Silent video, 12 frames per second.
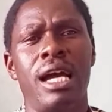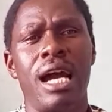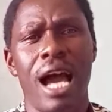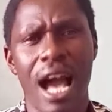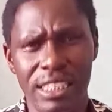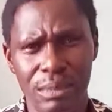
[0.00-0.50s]

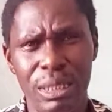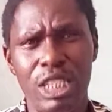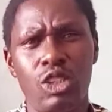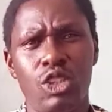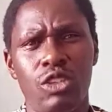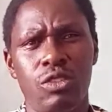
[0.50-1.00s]
has been
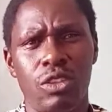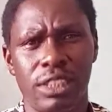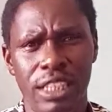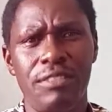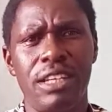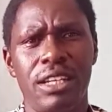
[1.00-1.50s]
known for
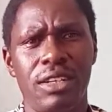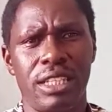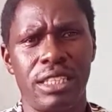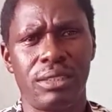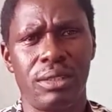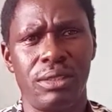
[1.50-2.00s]
several
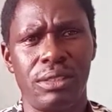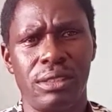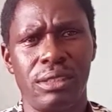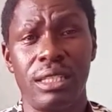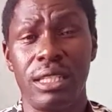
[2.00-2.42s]
reasons.